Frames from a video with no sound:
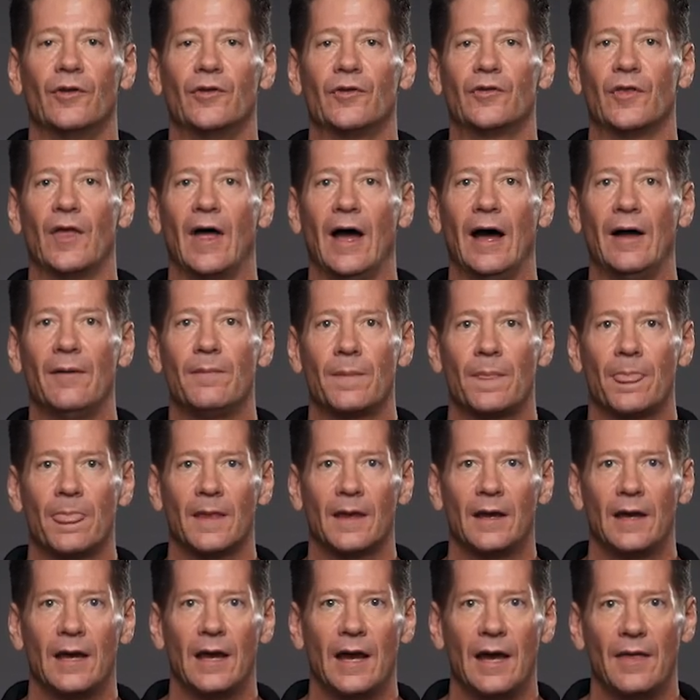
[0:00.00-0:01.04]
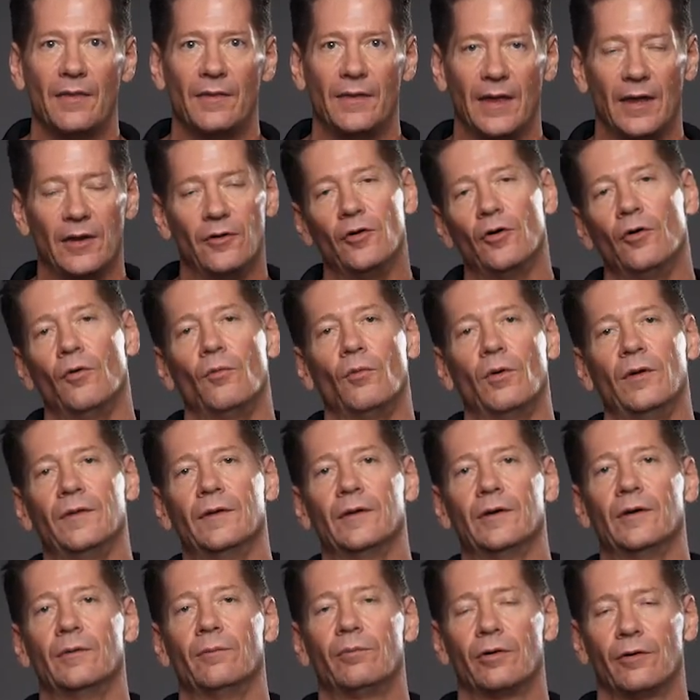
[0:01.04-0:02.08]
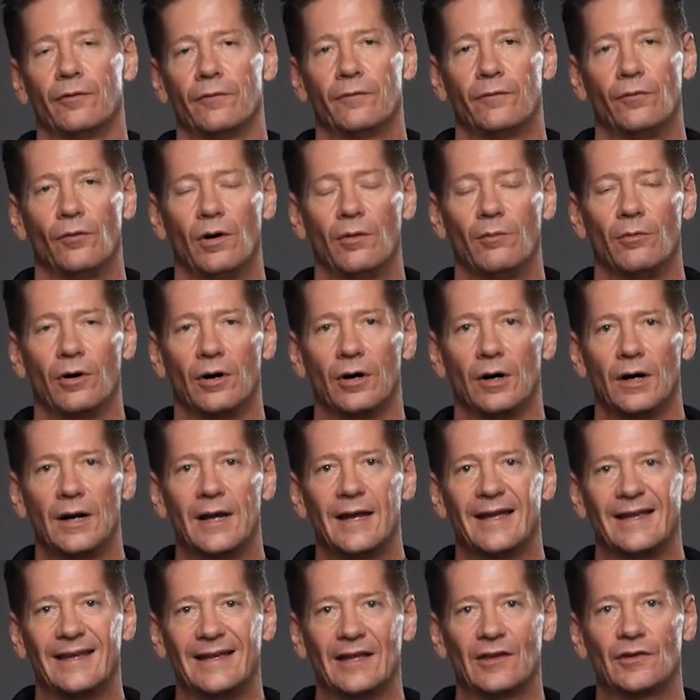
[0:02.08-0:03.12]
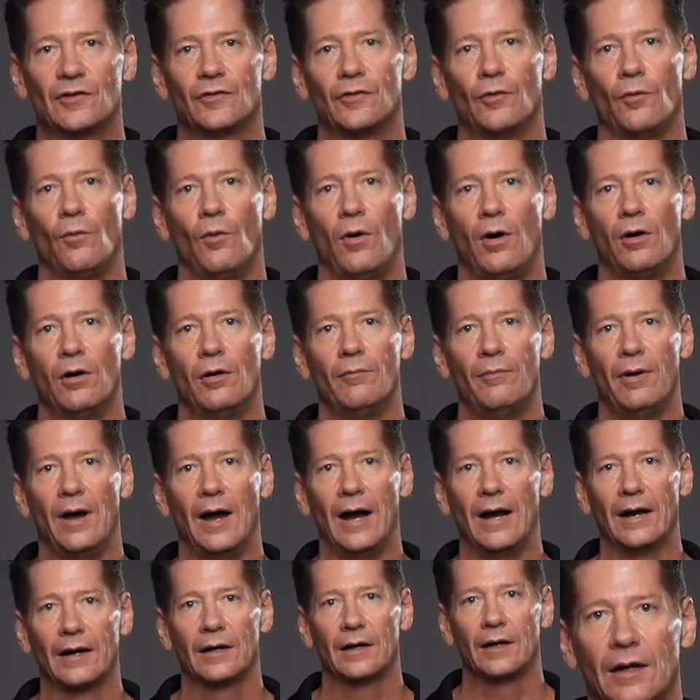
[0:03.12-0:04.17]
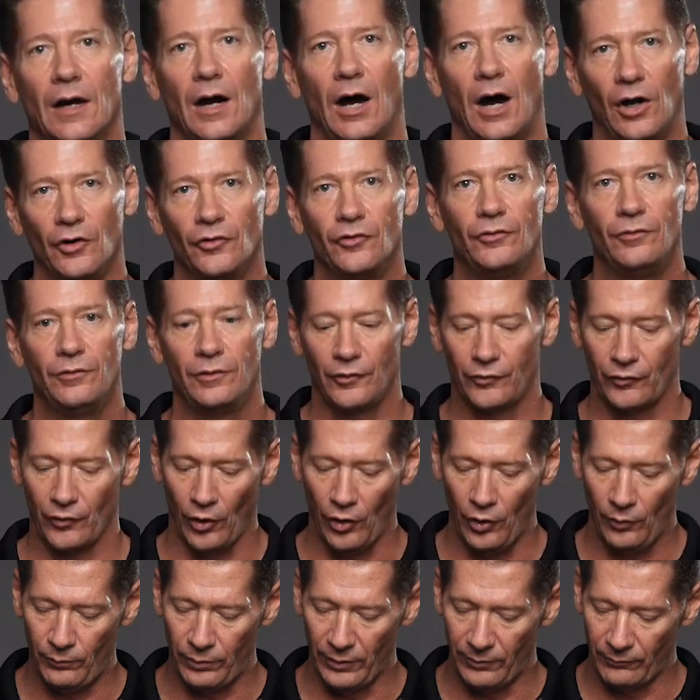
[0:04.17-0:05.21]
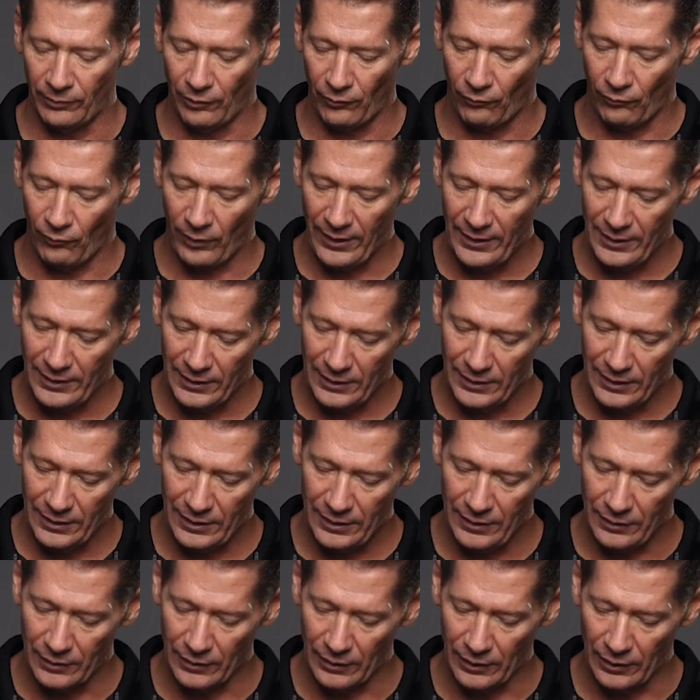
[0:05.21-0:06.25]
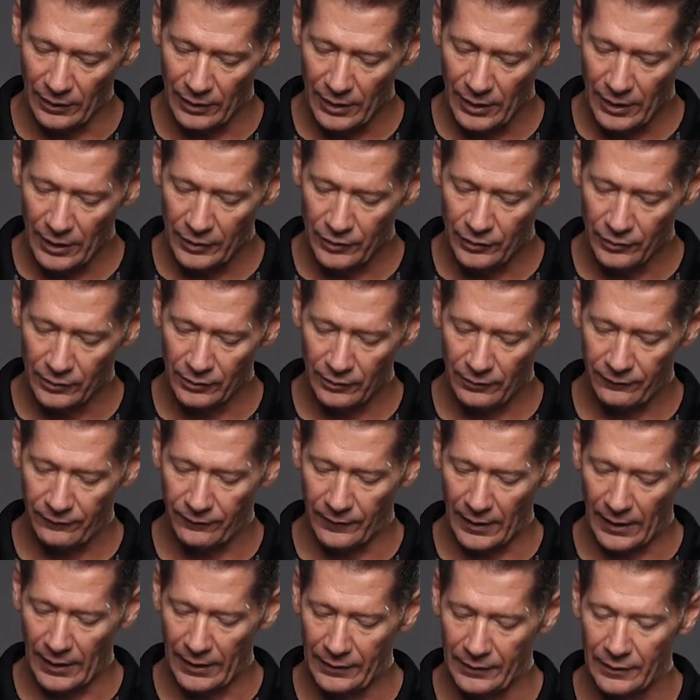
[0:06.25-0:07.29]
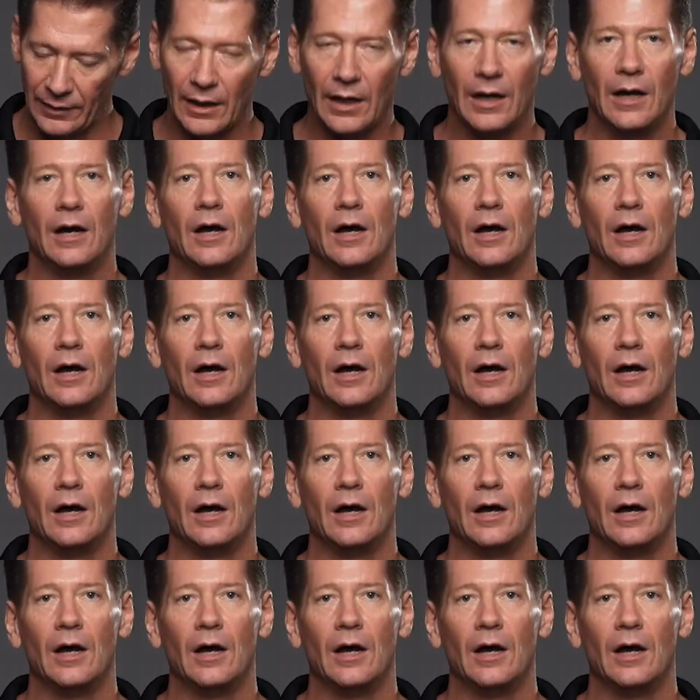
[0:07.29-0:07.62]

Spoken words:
as that. Then when the performer gets the wallet back, I'll do this open, but right here, you're gonna find